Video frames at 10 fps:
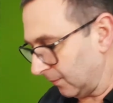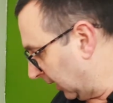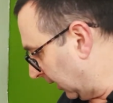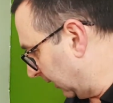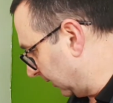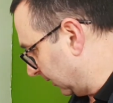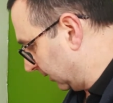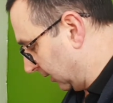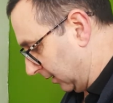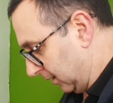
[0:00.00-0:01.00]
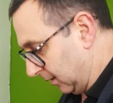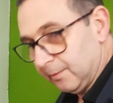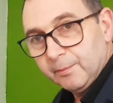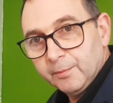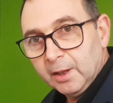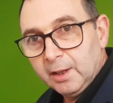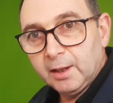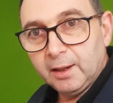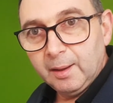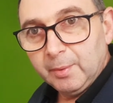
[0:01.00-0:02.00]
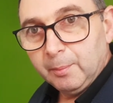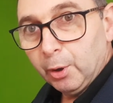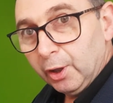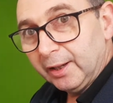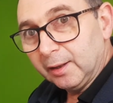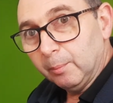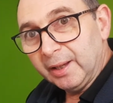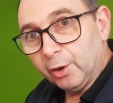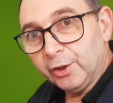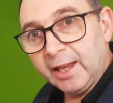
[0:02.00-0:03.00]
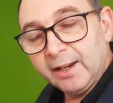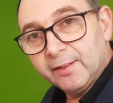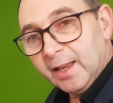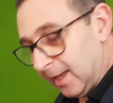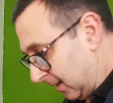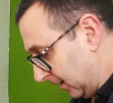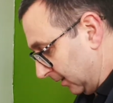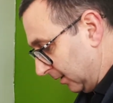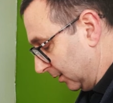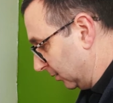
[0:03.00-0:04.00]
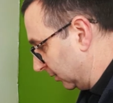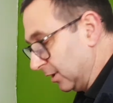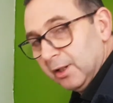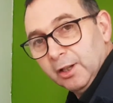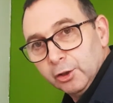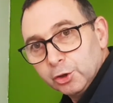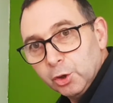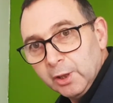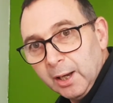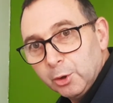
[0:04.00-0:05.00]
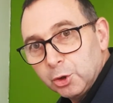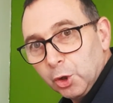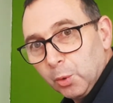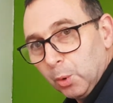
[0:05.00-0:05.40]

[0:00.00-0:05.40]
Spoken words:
And let me put a little bit on the end of there and I'll show you how the chuck